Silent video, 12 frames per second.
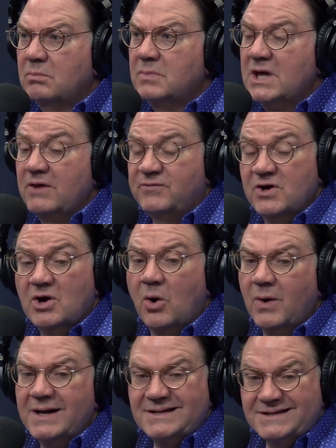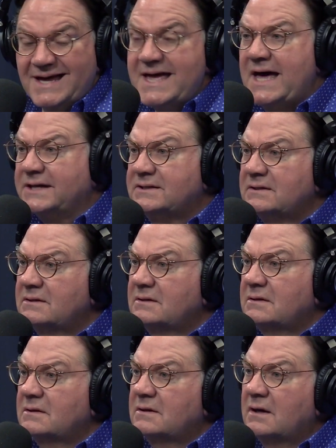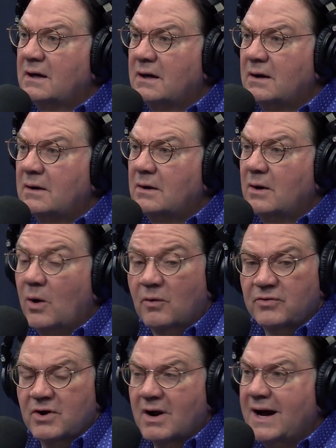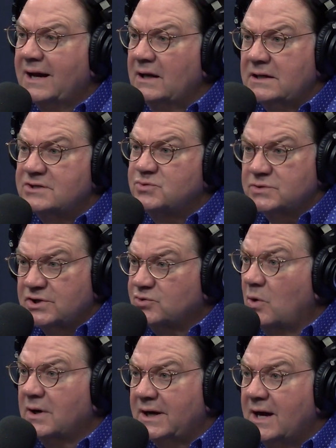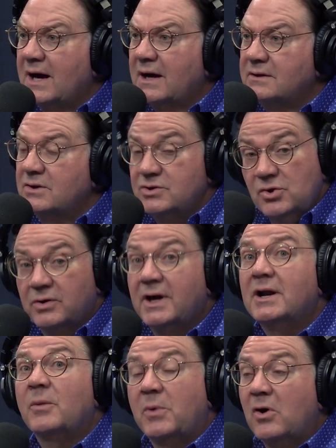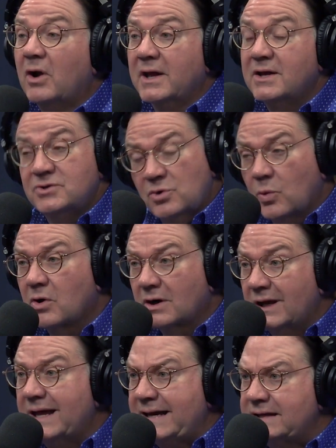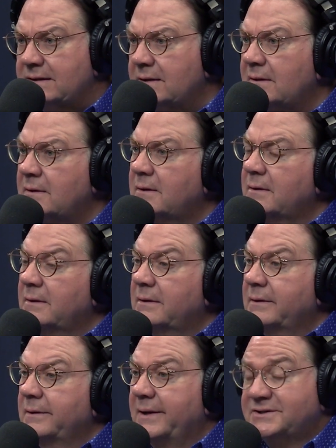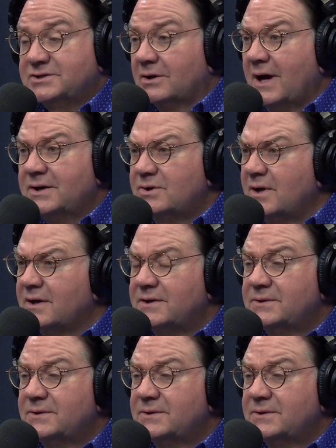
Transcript: If you go into debt over your eyelids when you're 29, you'll get up early and you'll work late. That's all I knew how to do.